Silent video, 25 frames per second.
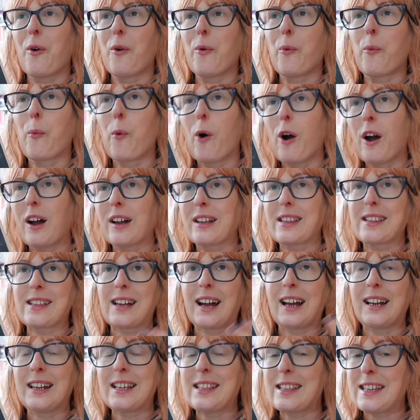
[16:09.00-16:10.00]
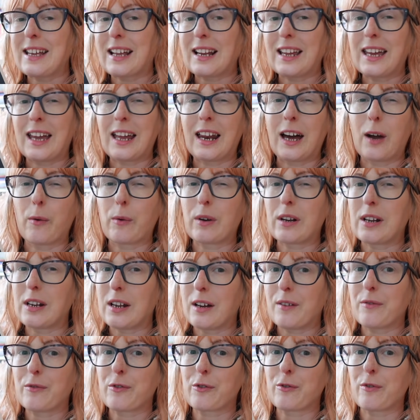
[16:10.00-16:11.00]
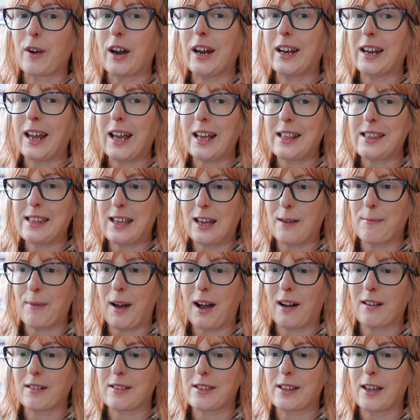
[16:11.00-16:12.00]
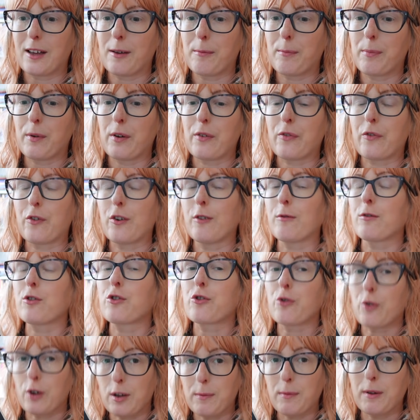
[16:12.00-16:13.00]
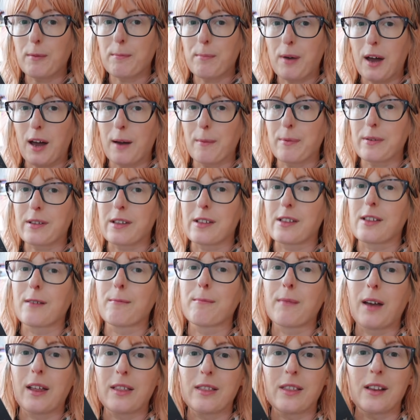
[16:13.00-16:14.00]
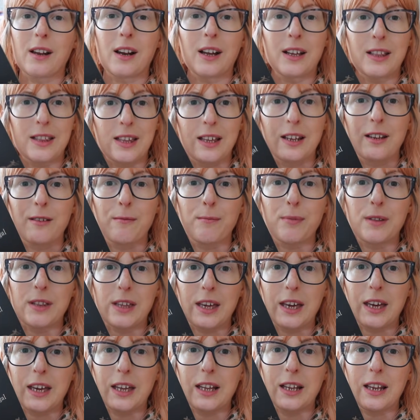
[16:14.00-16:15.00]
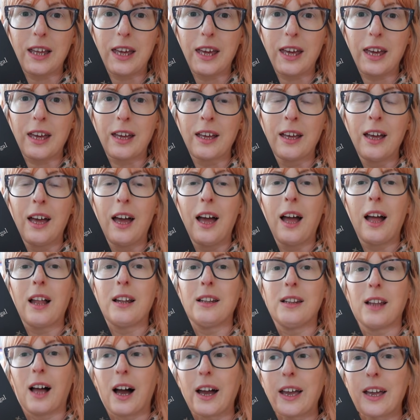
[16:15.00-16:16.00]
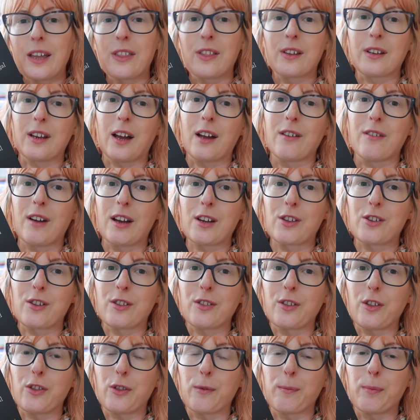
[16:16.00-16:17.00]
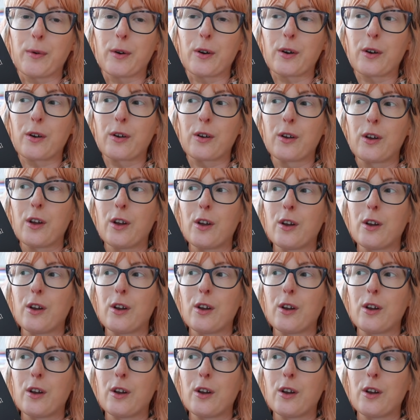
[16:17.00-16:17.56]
worked stylistically, and I would love to write an essay about it, but for enjoyment purposes it meant that I didn't particularly like the direction that the book